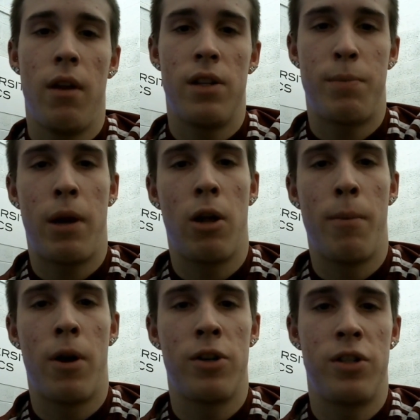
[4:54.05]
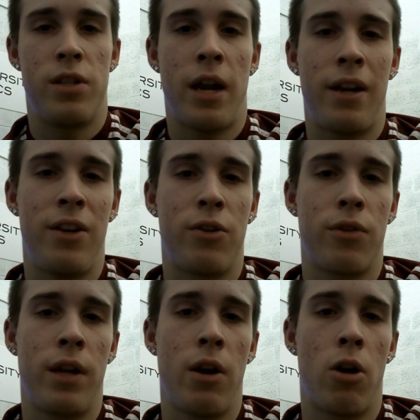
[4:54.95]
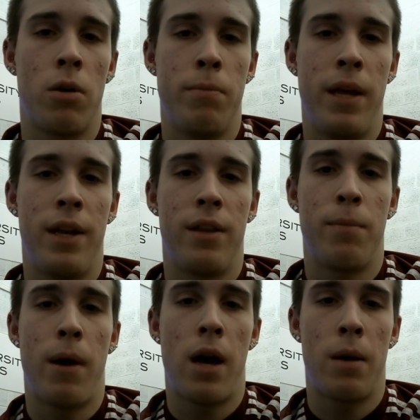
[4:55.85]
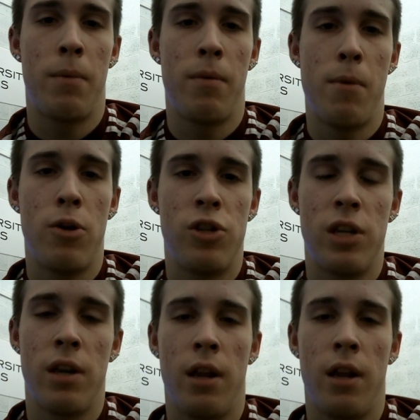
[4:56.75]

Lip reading: It's parallel bars, 90-degree arm bend at the bottom of the motion,